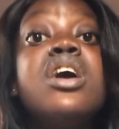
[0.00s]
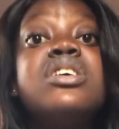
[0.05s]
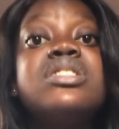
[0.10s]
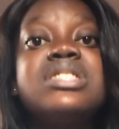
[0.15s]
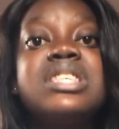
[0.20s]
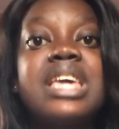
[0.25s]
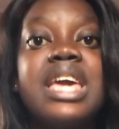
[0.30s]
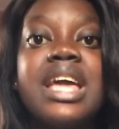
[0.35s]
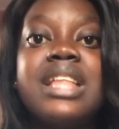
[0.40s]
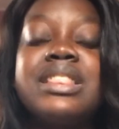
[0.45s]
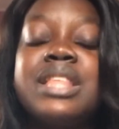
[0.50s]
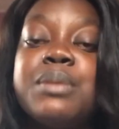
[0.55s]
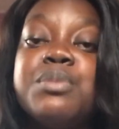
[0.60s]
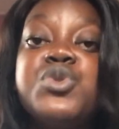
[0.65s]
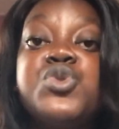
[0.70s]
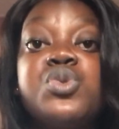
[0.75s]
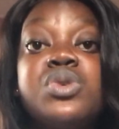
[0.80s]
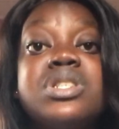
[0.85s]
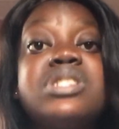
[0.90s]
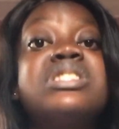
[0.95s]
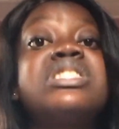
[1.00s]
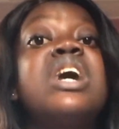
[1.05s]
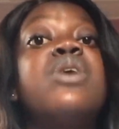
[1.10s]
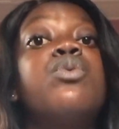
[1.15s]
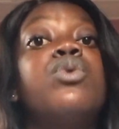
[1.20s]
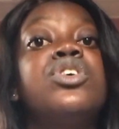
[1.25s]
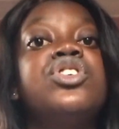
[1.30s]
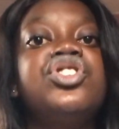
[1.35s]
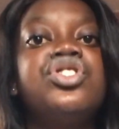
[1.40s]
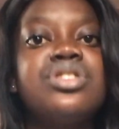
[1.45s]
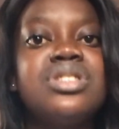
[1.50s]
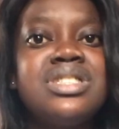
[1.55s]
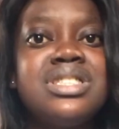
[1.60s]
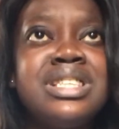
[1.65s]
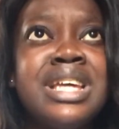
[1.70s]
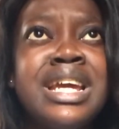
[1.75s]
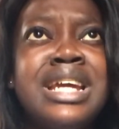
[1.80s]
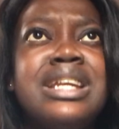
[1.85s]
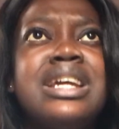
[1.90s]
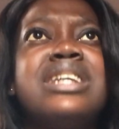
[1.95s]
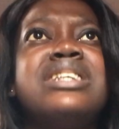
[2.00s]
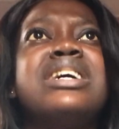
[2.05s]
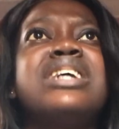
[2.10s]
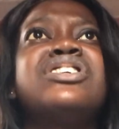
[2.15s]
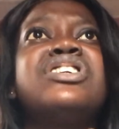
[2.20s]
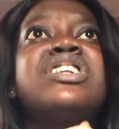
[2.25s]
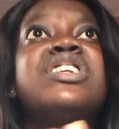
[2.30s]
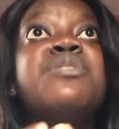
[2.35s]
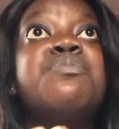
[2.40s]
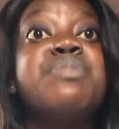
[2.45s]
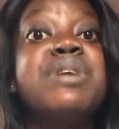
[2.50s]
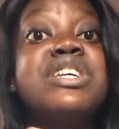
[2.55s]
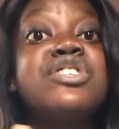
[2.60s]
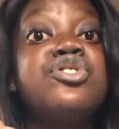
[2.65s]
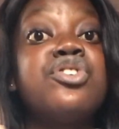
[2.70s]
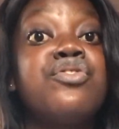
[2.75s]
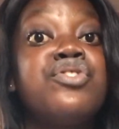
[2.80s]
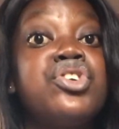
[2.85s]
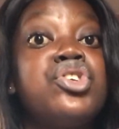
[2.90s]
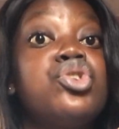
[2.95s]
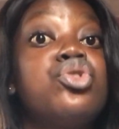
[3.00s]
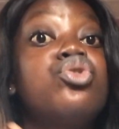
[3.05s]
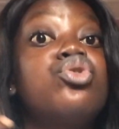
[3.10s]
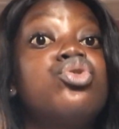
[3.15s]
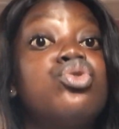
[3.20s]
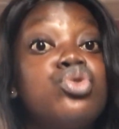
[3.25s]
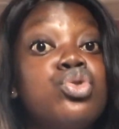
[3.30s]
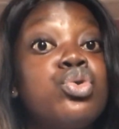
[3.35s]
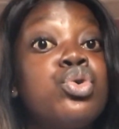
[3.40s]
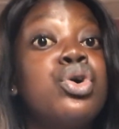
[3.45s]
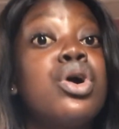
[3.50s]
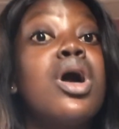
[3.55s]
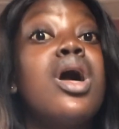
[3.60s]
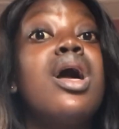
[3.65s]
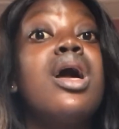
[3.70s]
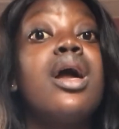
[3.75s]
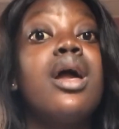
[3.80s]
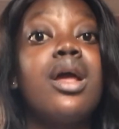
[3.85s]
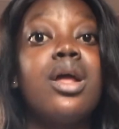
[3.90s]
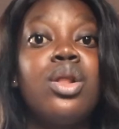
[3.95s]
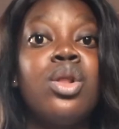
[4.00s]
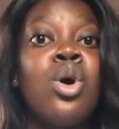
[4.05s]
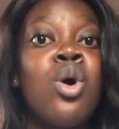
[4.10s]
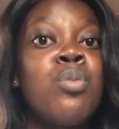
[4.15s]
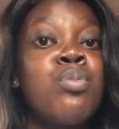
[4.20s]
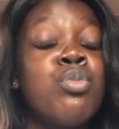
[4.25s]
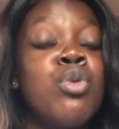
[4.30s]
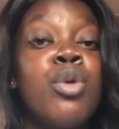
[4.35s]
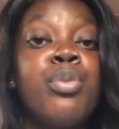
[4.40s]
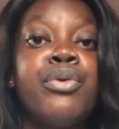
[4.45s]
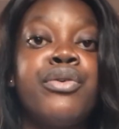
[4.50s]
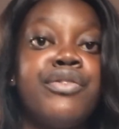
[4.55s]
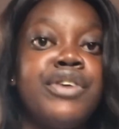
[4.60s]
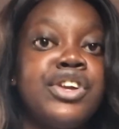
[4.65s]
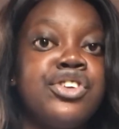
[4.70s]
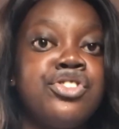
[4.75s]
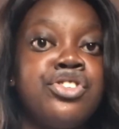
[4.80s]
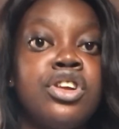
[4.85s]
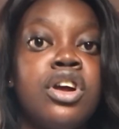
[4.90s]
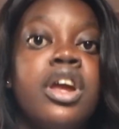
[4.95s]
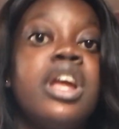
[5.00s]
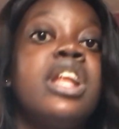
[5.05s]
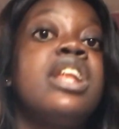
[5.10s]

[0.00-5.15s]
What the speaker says: to get them to understand what you're saying, and it actually makes your video look a lot more professional.